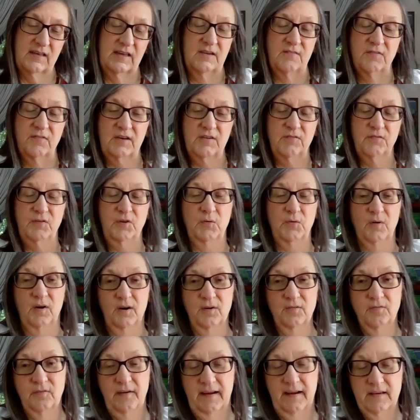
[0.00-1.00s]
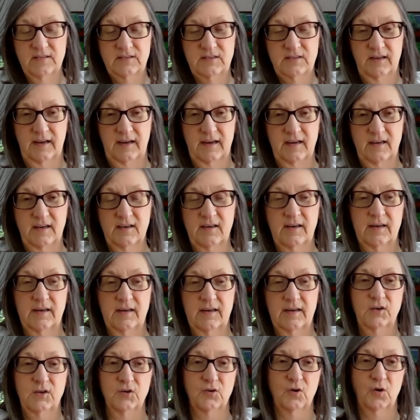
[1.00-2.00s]
Even if you are
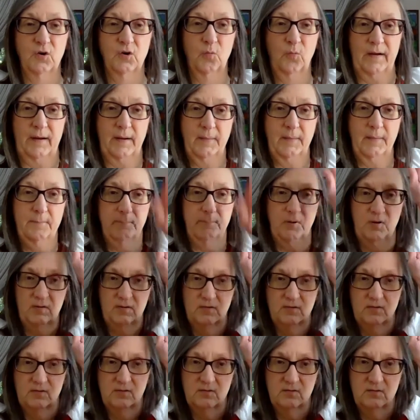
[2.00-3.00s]
vaccinated and you're a wimp,